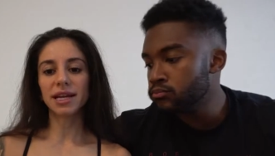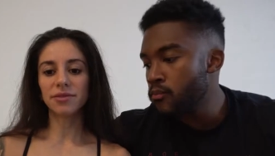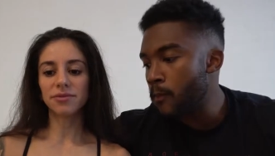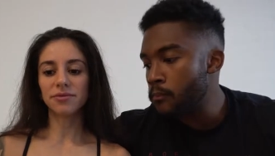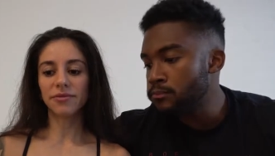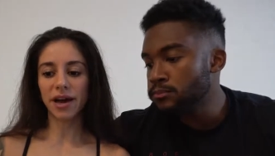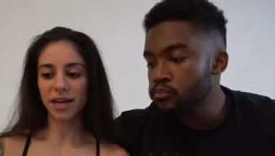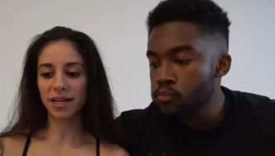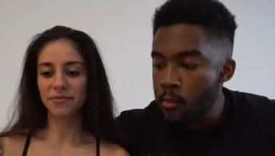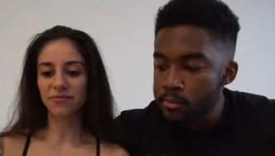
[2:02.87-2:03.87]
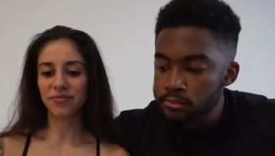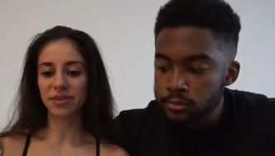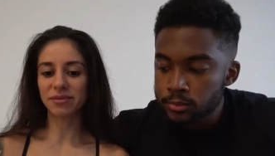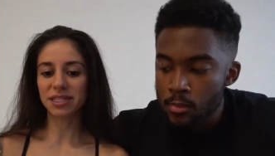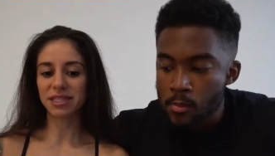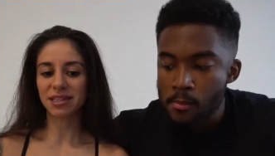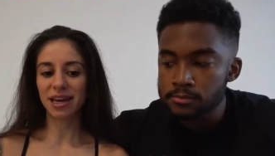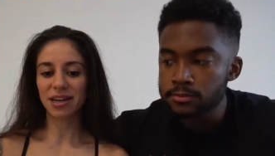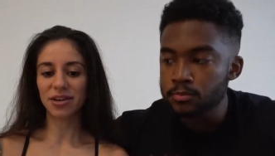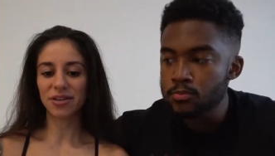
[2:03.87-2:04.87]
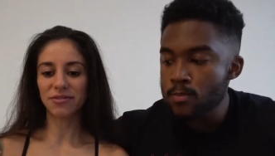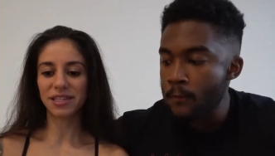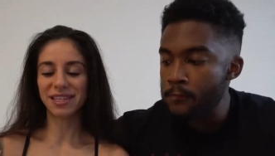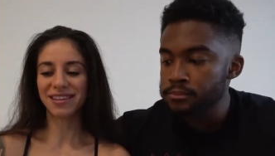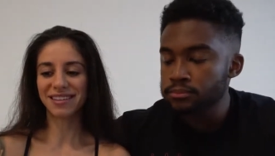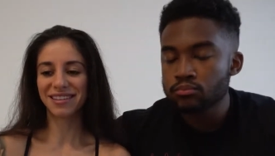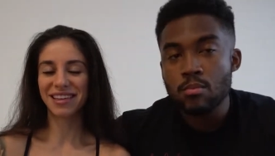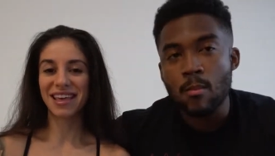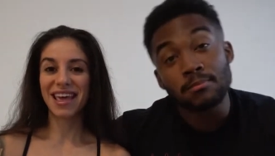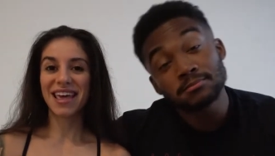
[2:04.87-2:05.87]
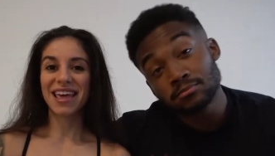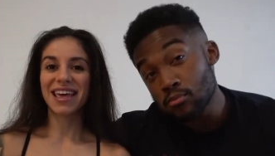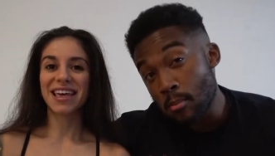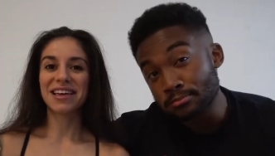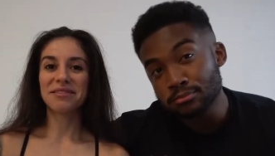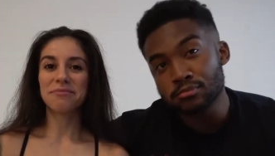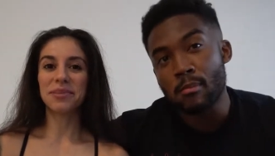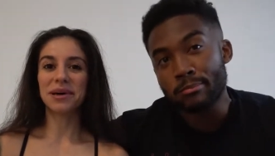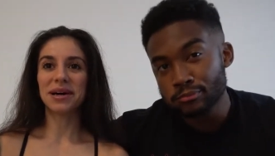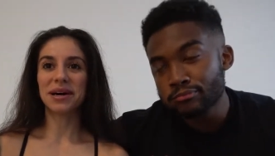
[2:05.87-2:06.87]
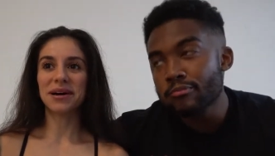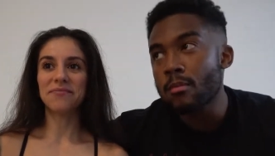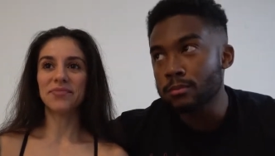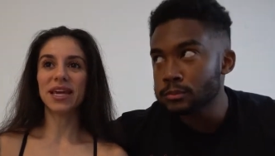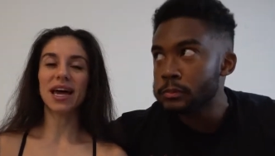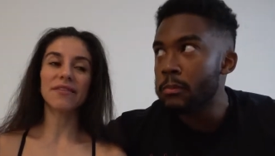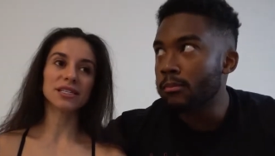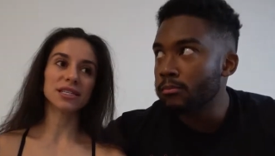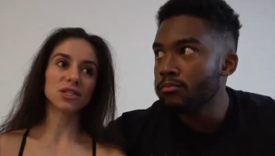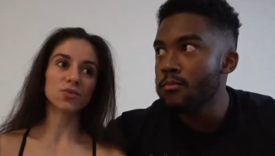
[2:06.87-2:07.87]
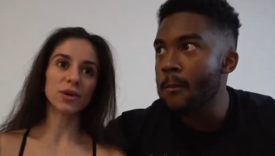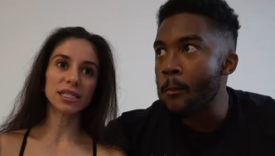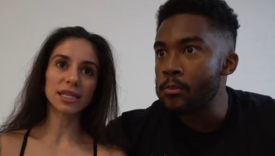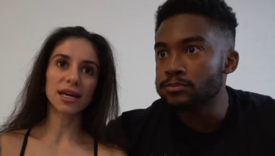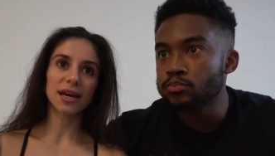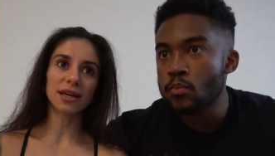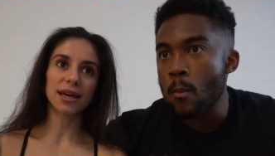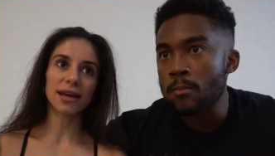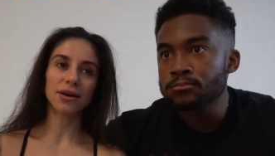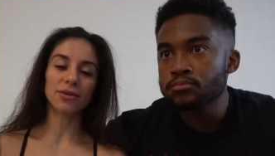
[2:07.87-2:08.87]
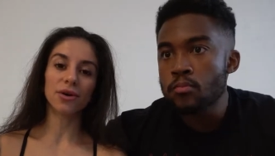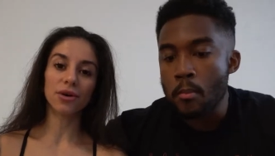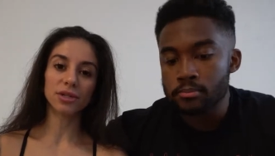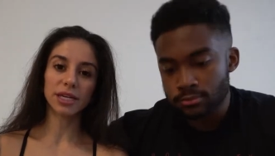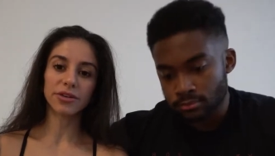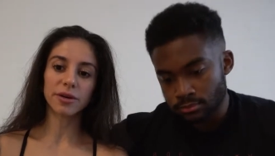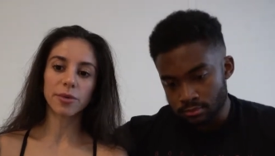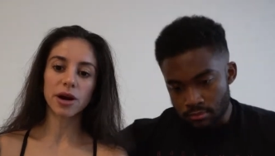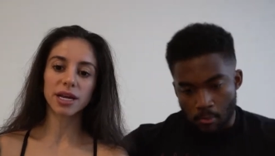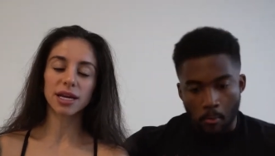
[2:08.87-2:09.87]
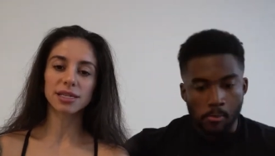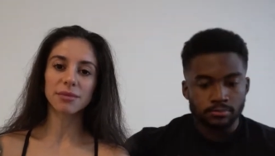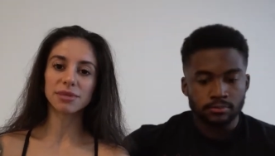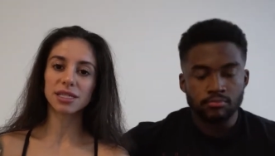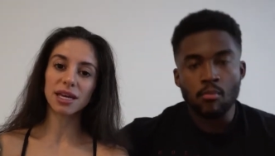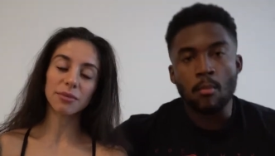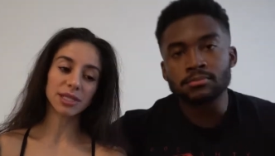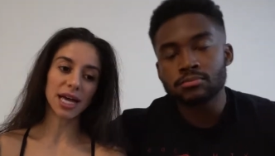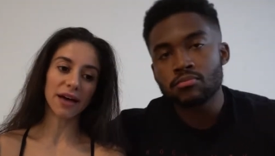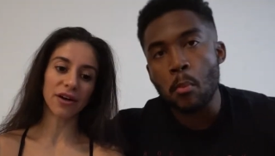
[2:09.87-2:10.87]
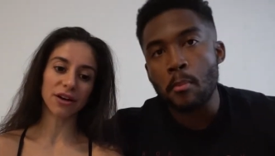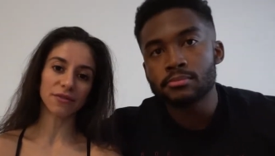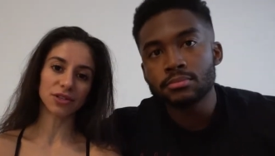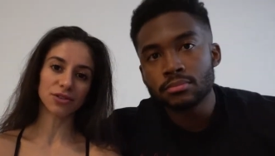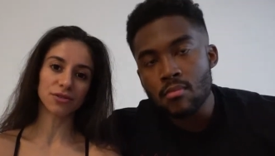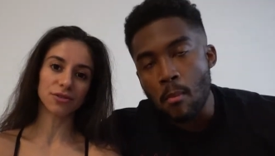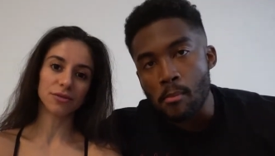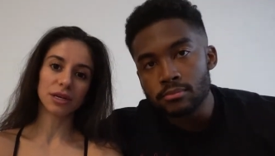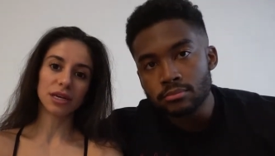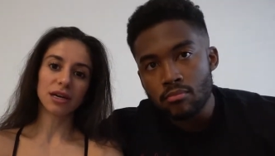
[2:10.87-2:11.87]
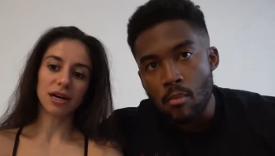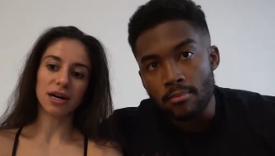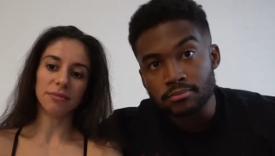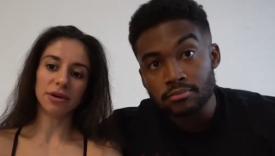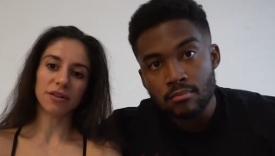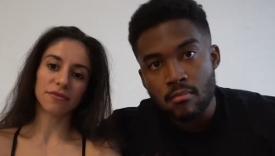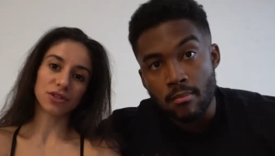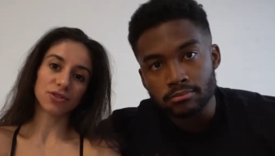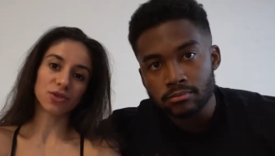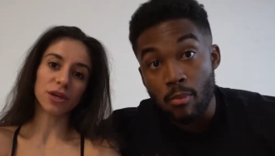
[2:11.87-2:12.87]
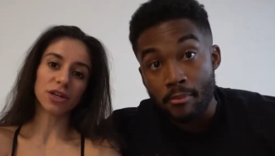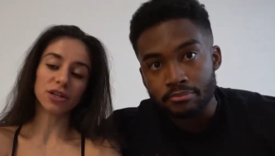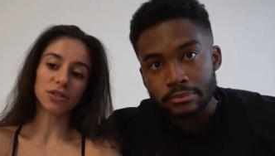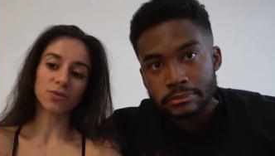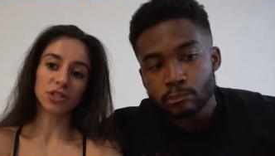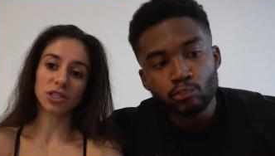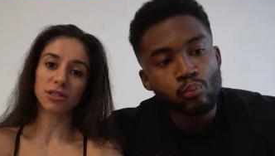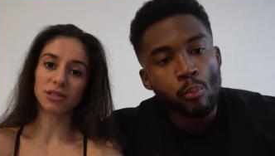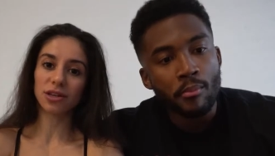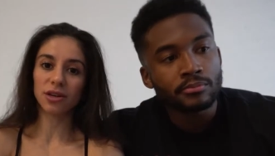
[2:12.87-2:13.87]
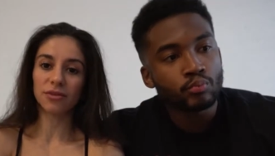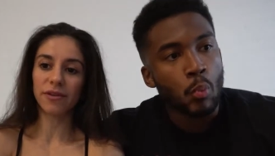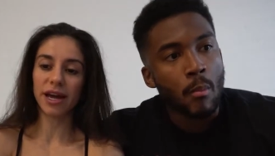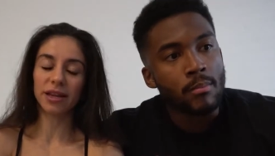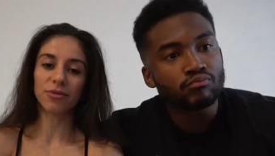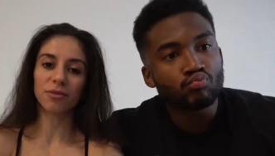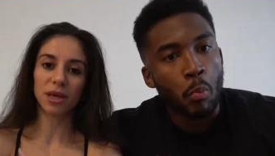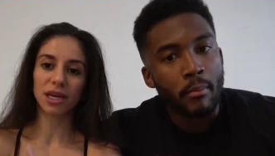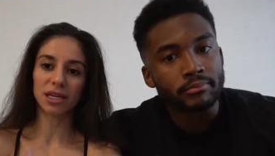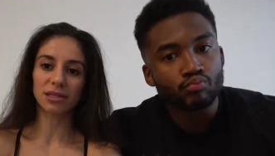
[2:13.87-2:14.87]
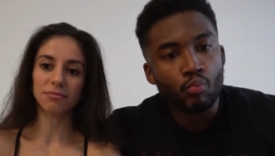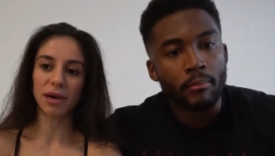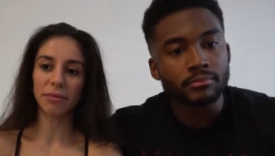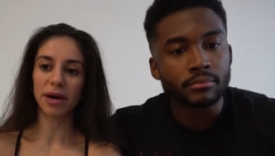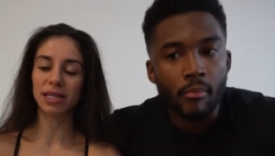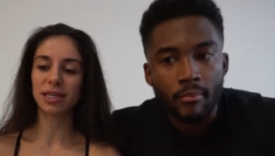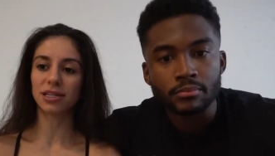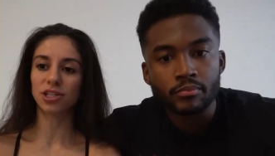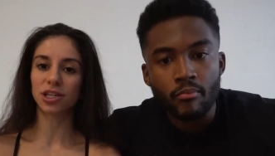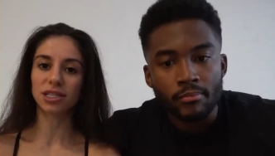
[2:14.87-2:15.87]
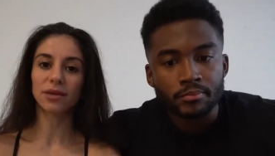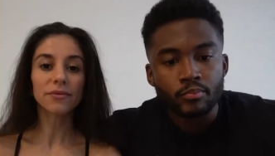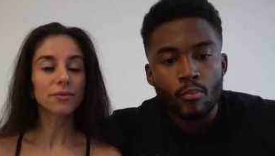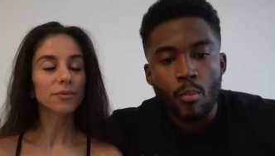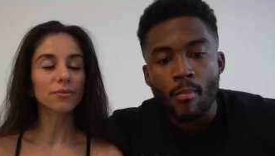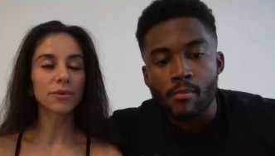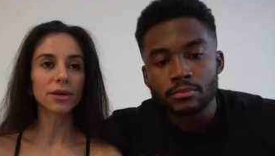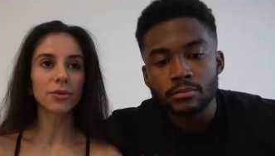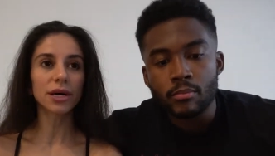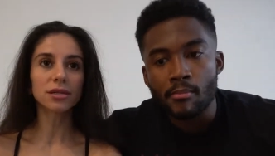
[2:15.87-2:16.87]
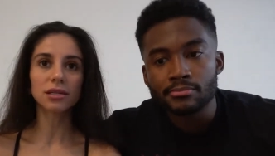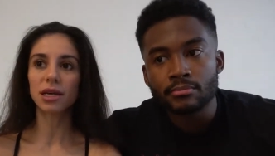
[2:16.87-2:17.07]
Speaker 1: out fine. I'm just kind of nervous. But yeah, ever since Wednesday I cut out all dairy products. I'm still able to have artificial sweeteners, which is, you know, fine with me because my body digests them pretty well.